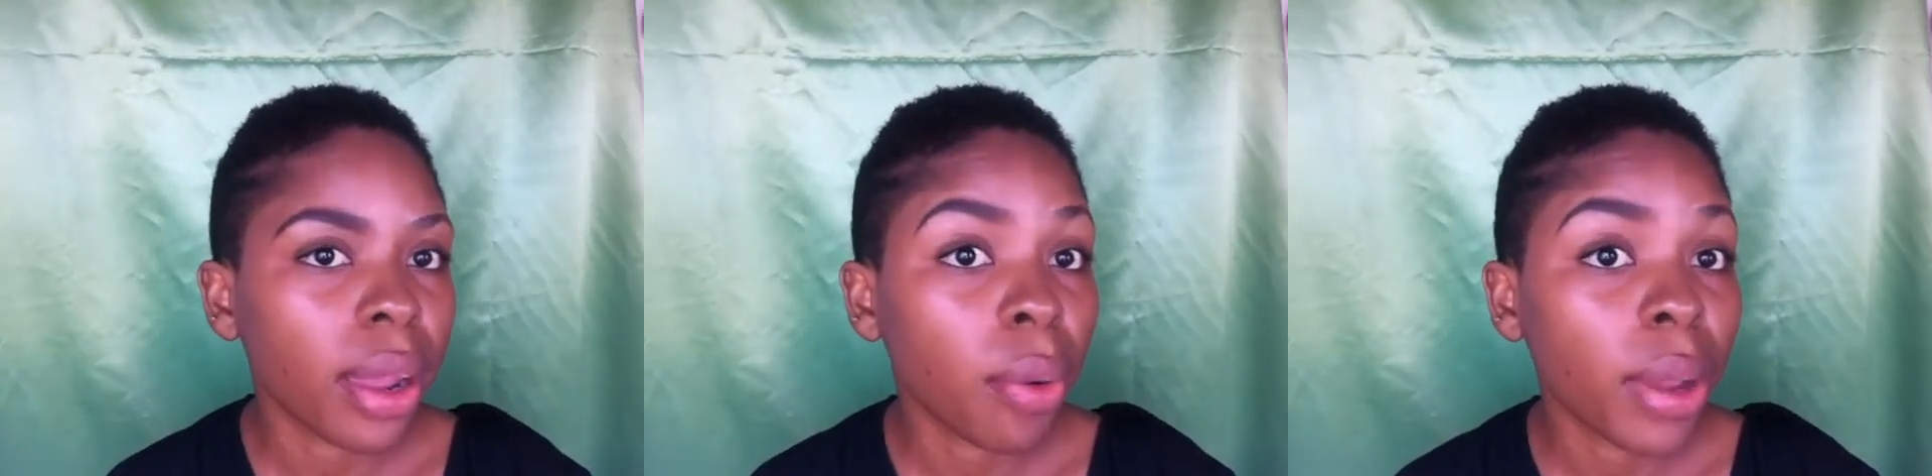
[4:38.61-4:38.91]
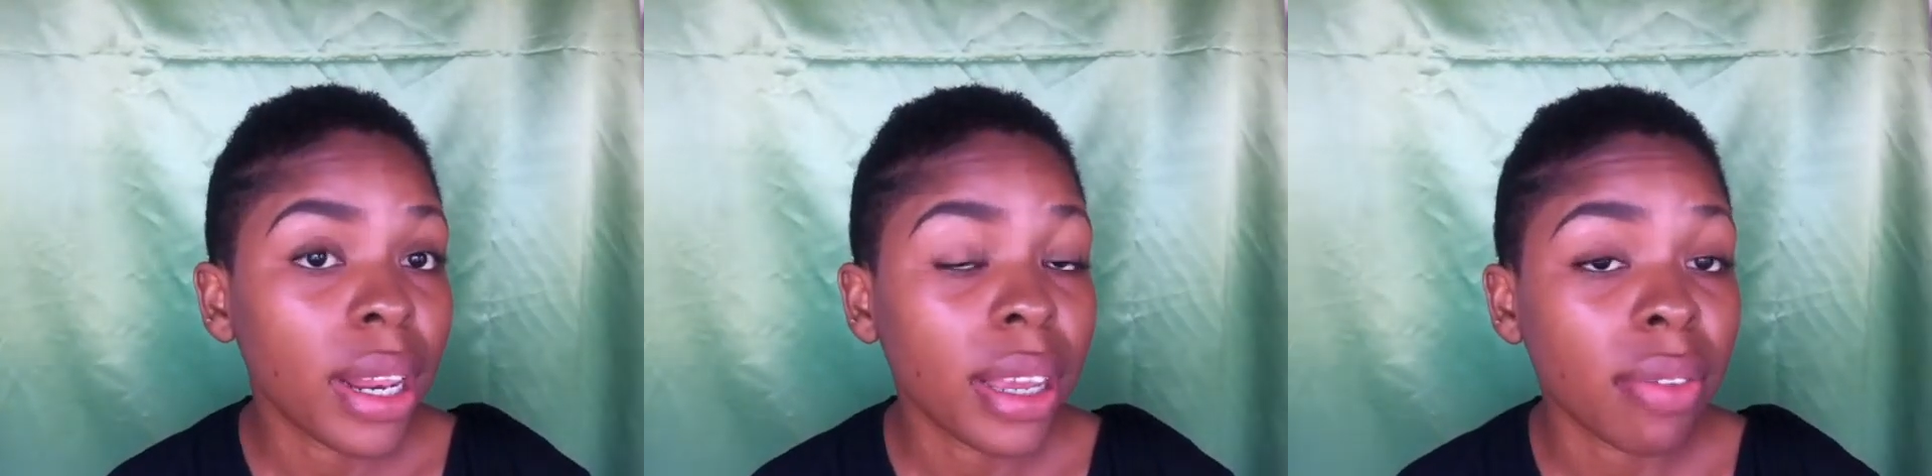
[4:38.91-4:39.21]

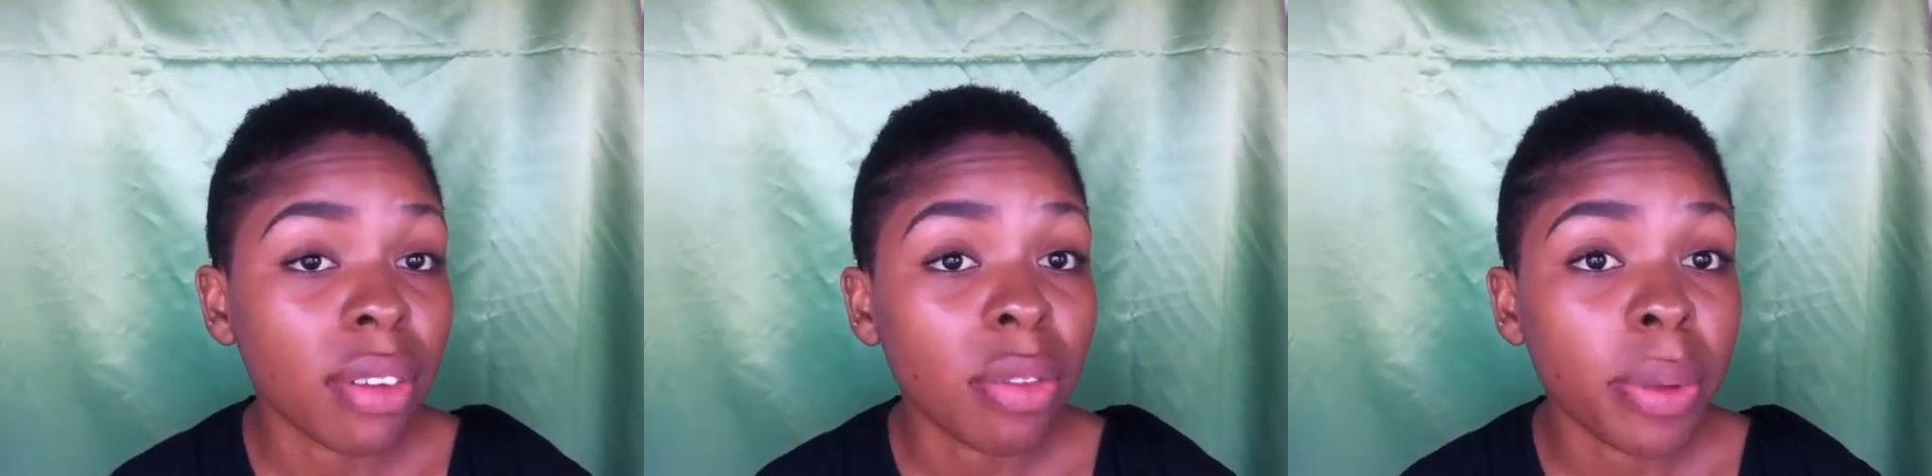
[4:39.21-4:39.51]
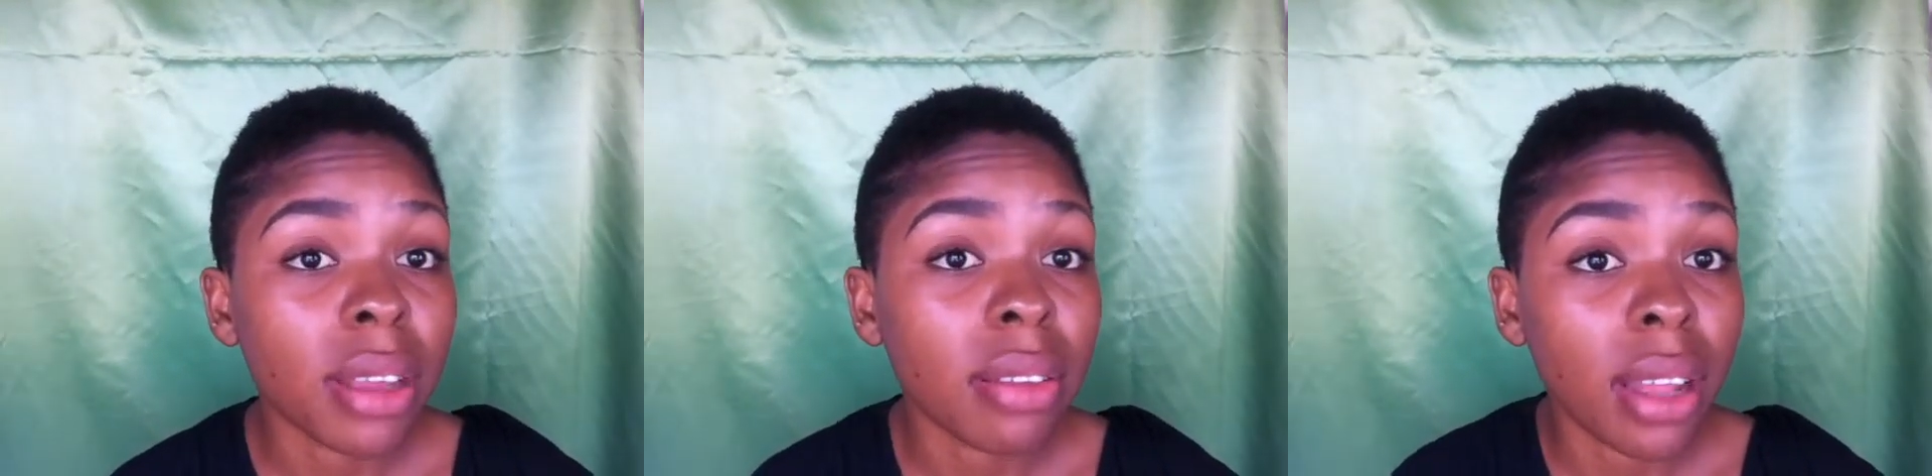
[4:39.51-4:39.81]
we leave the
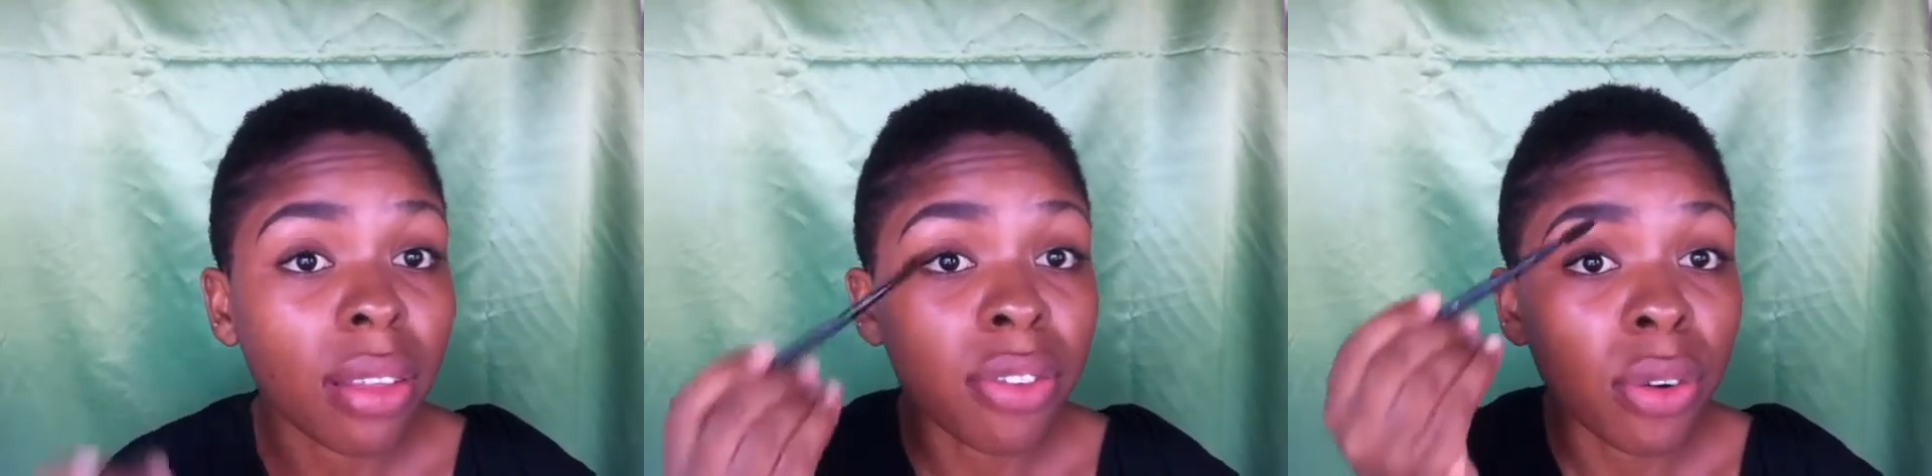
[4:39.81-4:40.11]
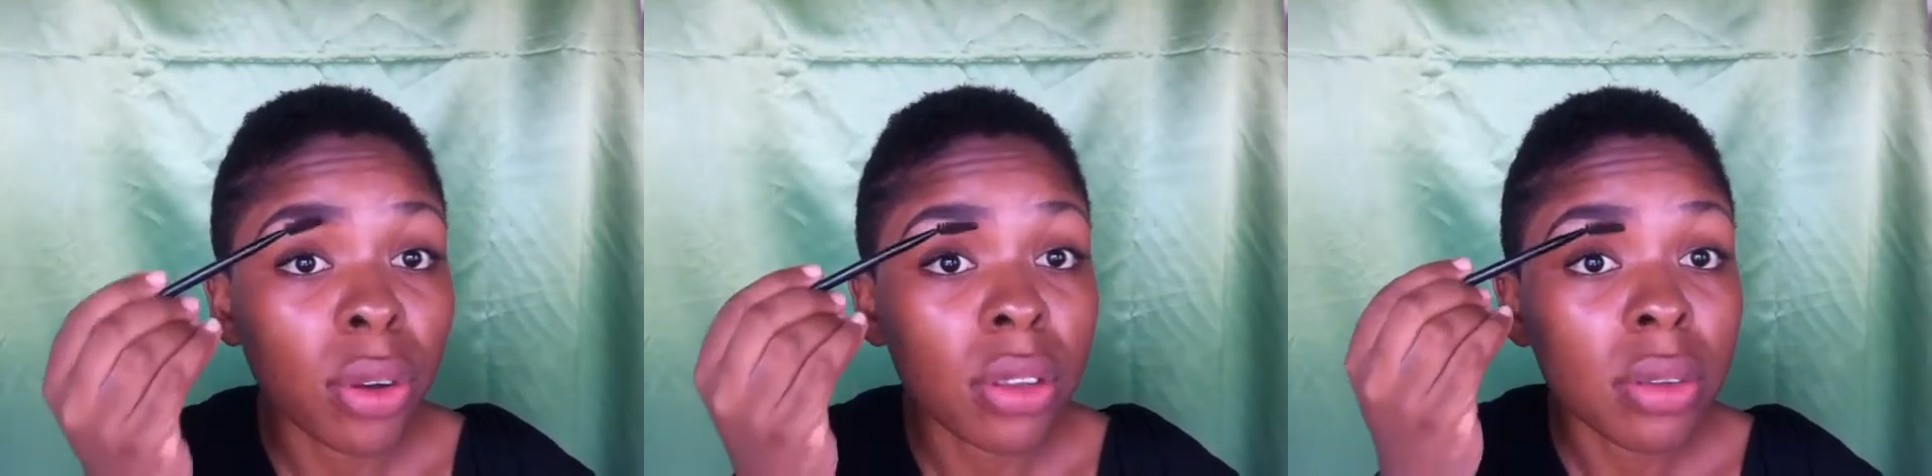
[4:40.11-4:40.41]
space at the
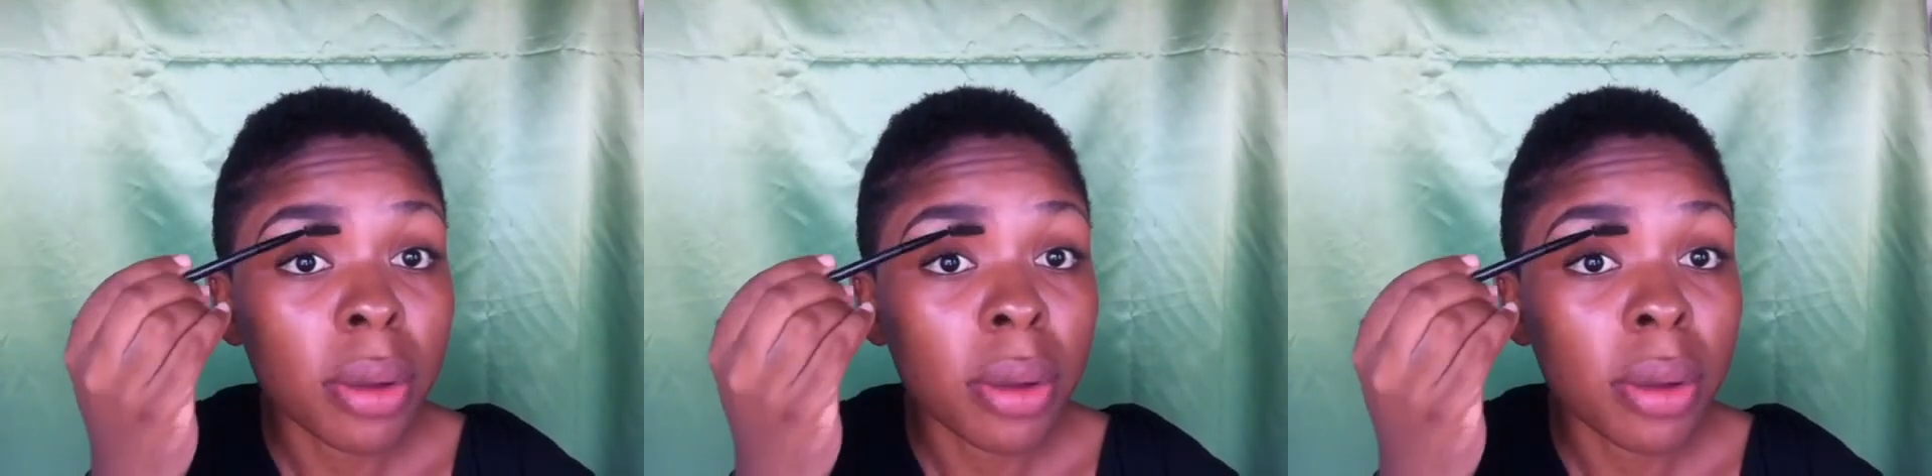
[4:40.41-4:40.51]
front,